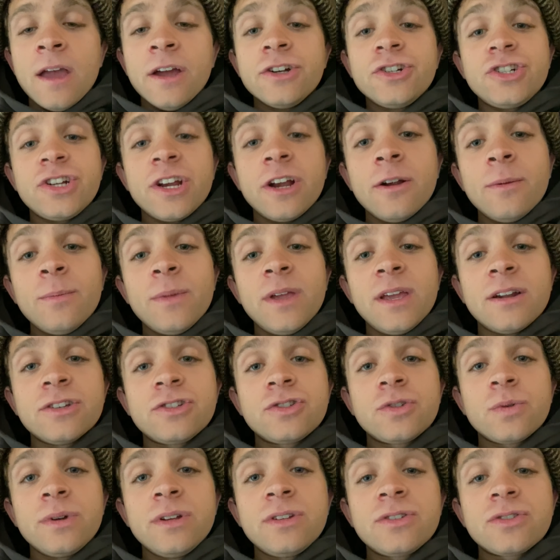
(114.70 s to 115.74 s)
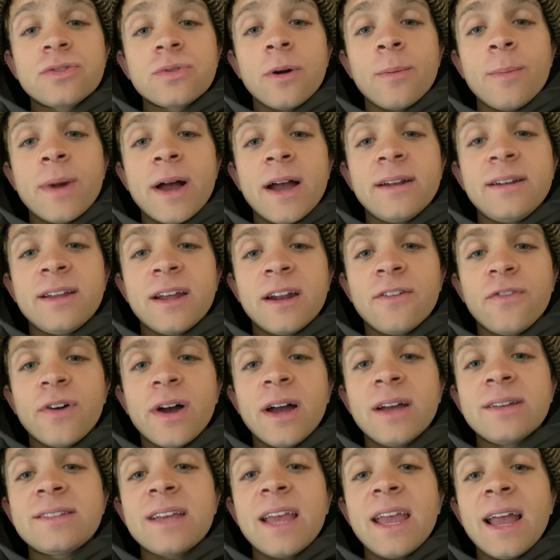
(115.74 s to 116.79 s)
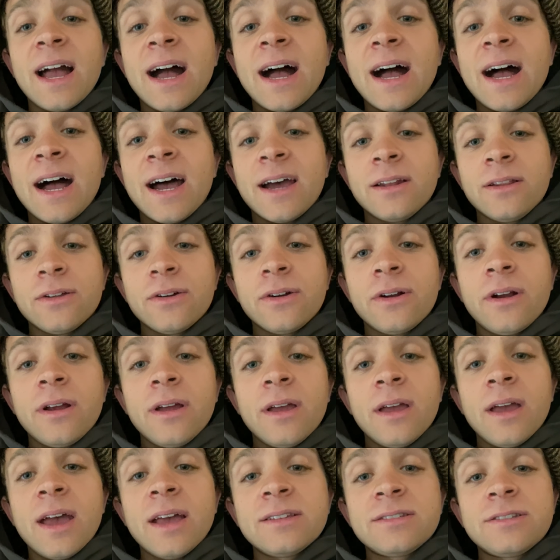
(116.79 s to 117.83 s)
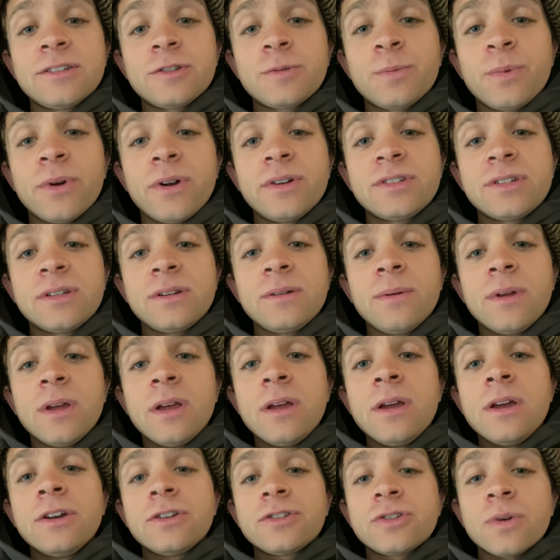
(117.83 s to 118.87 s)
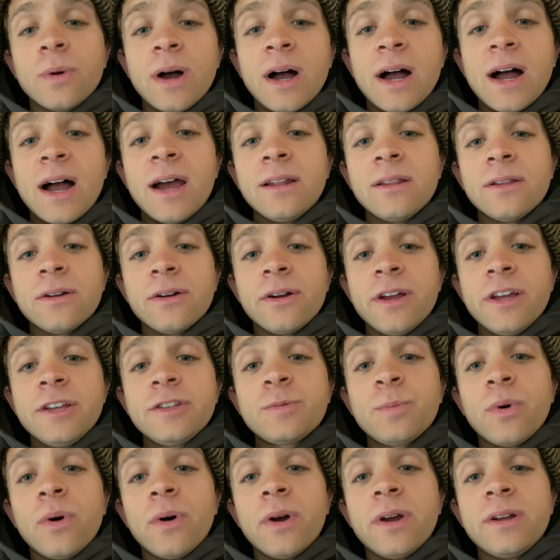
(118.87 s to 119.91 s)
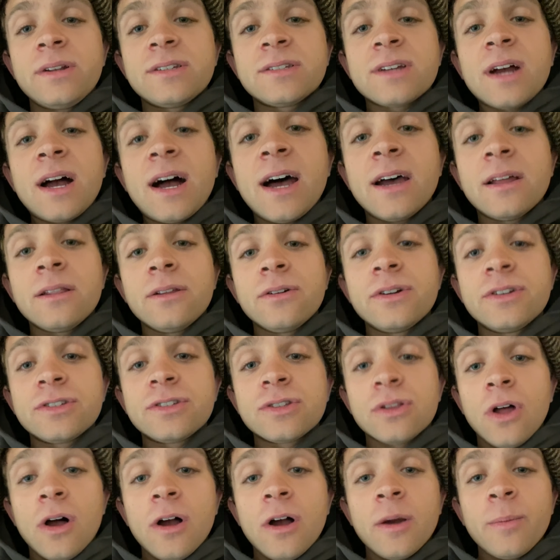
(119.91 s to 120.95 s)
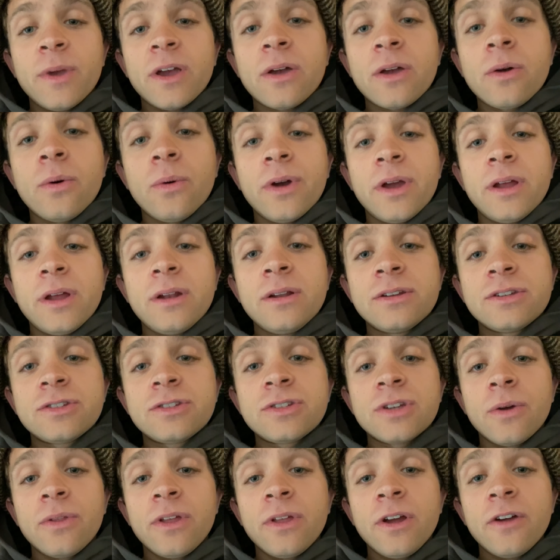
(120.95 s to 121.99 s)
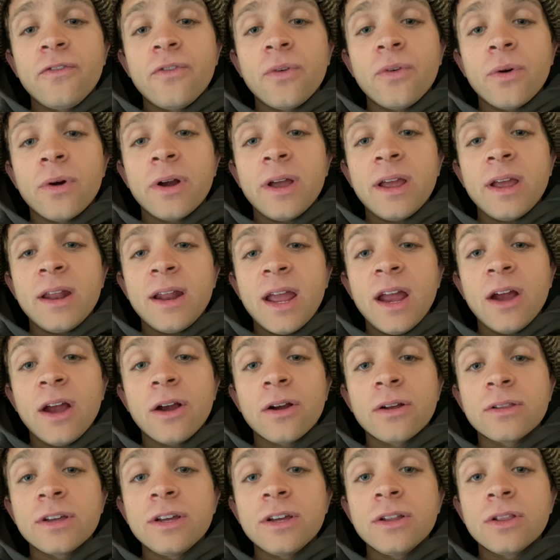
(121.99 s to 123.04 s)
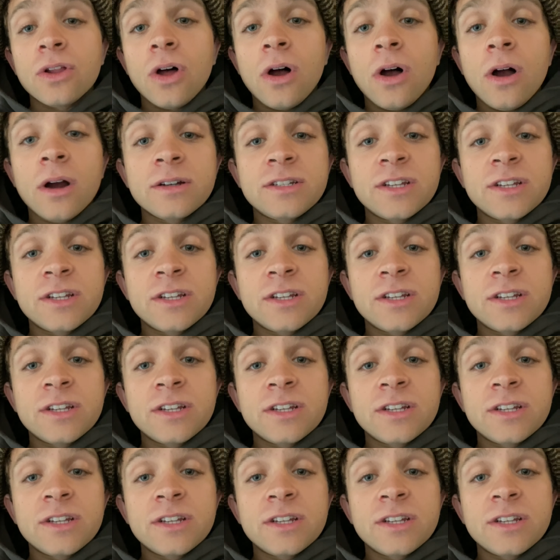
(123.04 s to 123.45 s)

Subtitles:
Jeremy in his tweet storm identifies a hodler as this person. So a hodler, his point is a hodler is long Bitcoin, so therefore inherently long